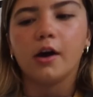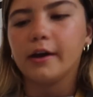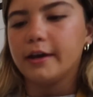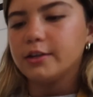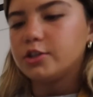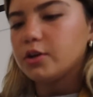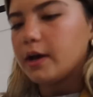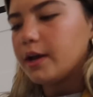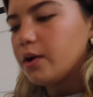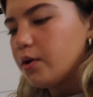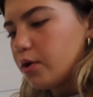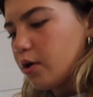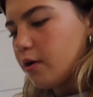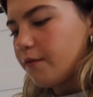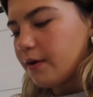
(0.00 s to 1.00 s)
Okay, so I
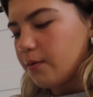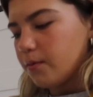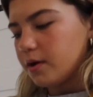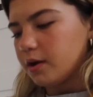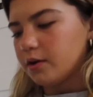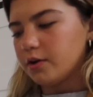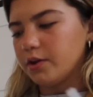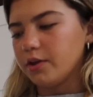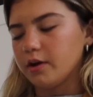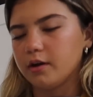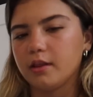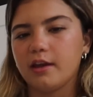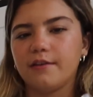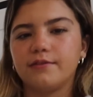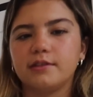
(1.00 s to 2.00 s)
don't know if I want to go to
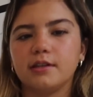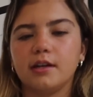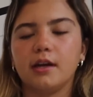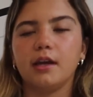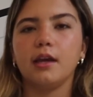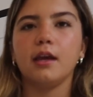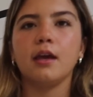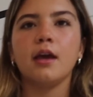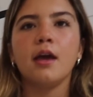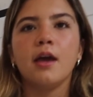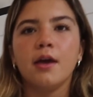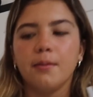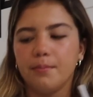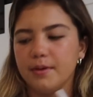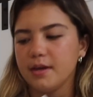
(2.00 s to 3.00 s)
Young Life tonight
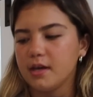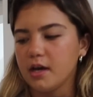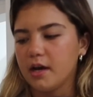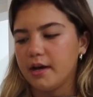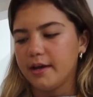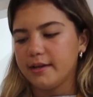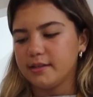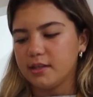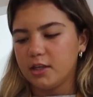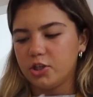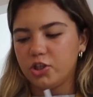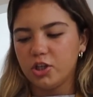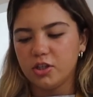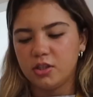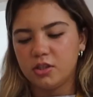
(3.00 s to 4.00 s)
because
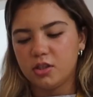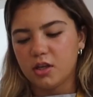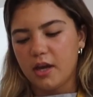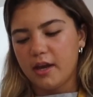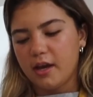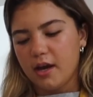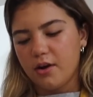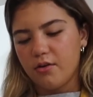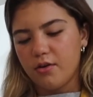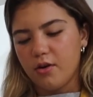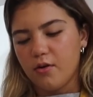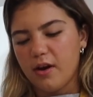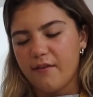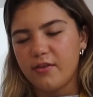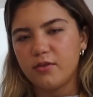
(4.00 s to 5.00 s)
it's just like, I don't
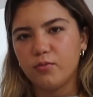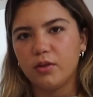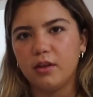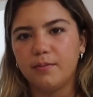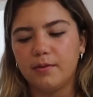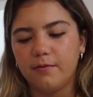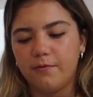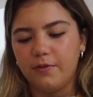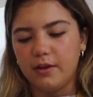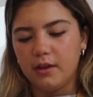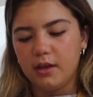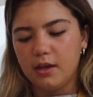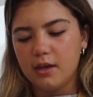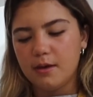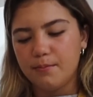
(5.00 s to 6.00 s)
know. I haven't really been
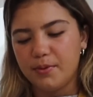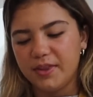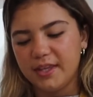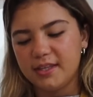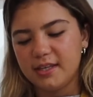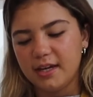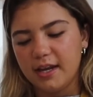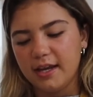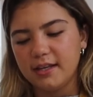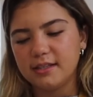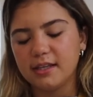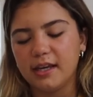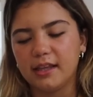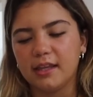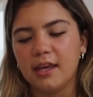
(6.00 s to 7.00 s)
feeling it, but today
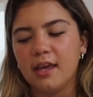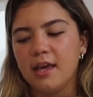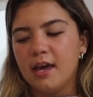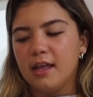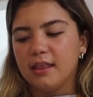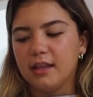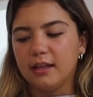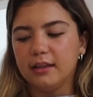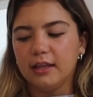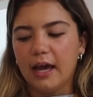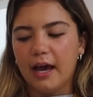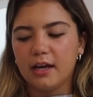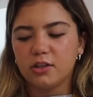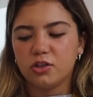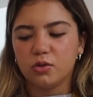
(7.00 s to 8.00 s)
is like the
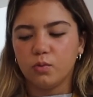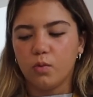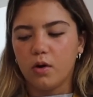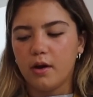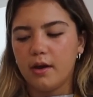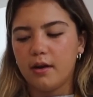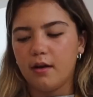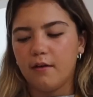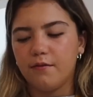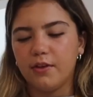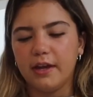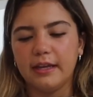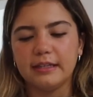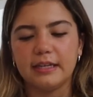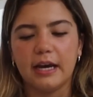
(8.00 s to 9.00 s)
last one of
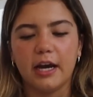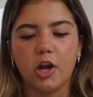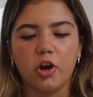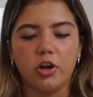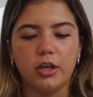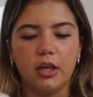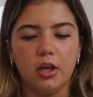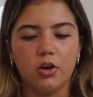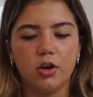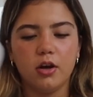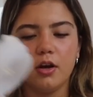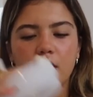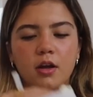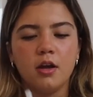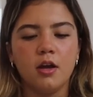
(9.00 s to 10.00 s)
the entire
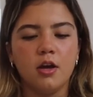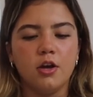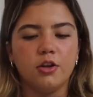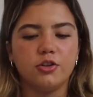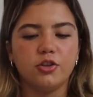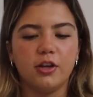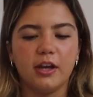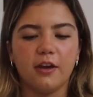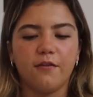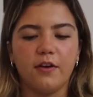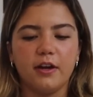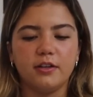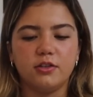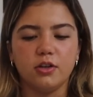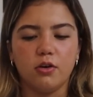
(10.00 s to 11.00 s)
year. So like if
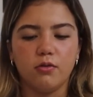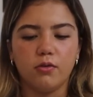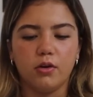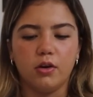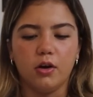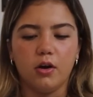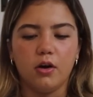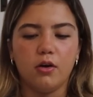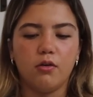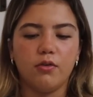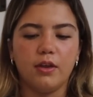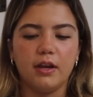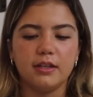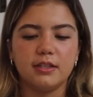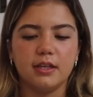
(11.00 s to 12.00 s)
I don't go,
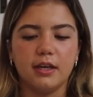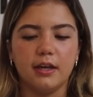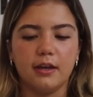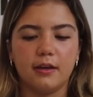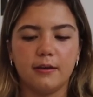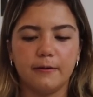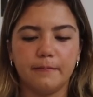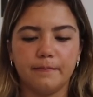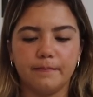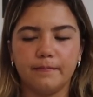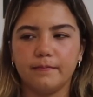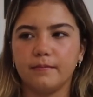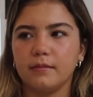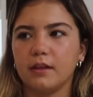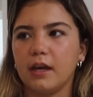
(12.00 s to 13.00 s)
then it's like
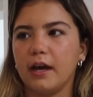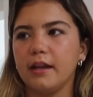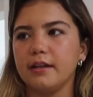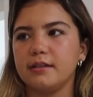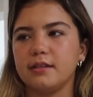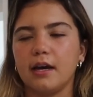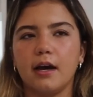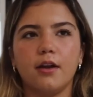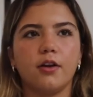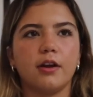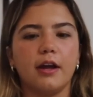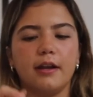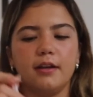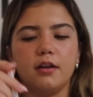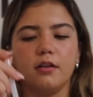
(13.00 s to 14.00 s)
kind of sad.
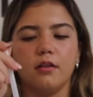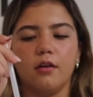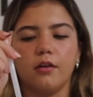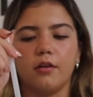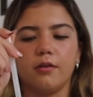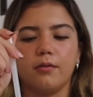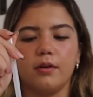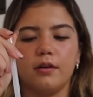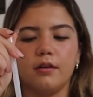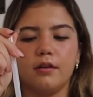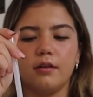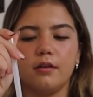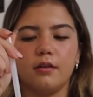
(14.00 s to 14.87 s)
Okay, I need a longer one.